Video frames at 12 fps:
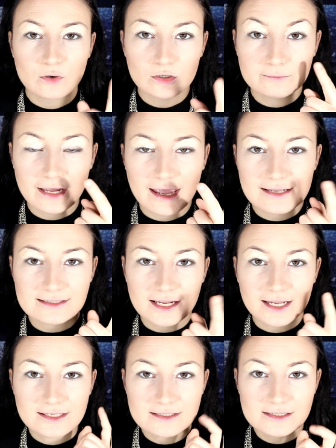On my eyes
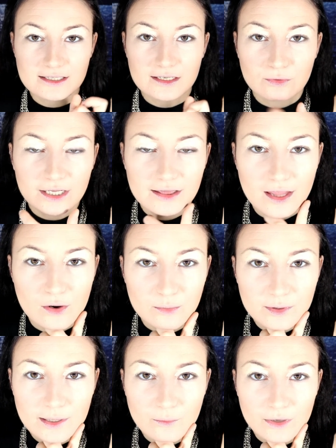I can see right now
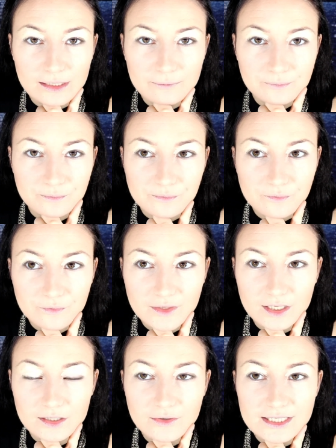pretty well.
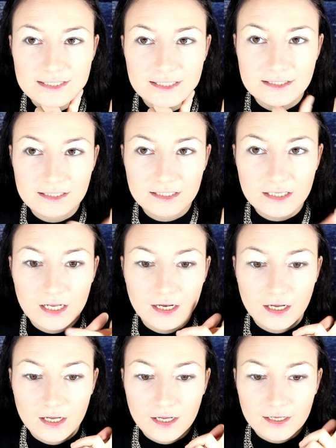You guys can see it.
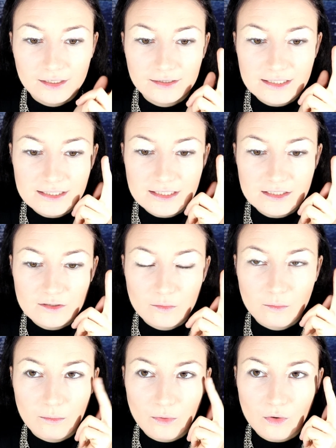This
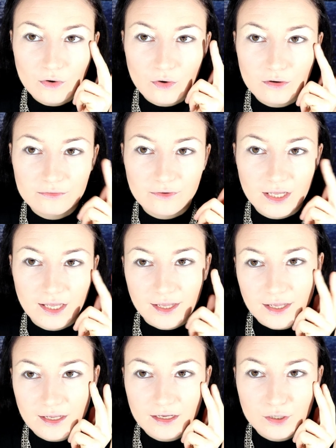is more of
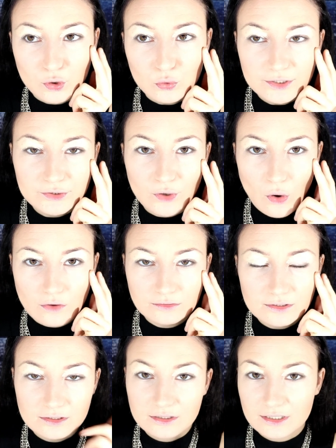a cool
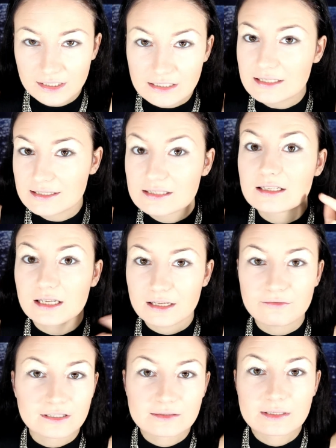toned, if
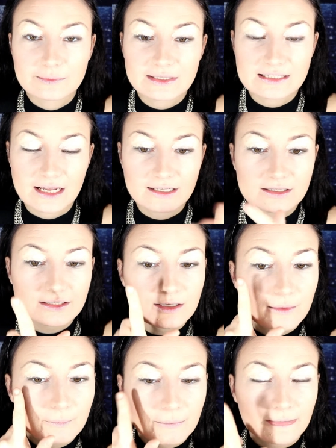it makes
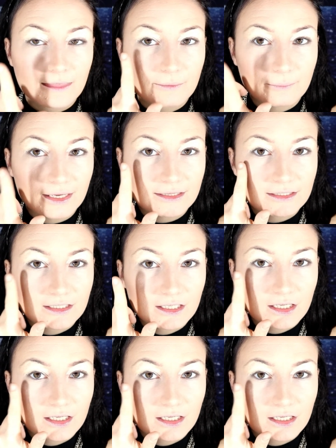sense, but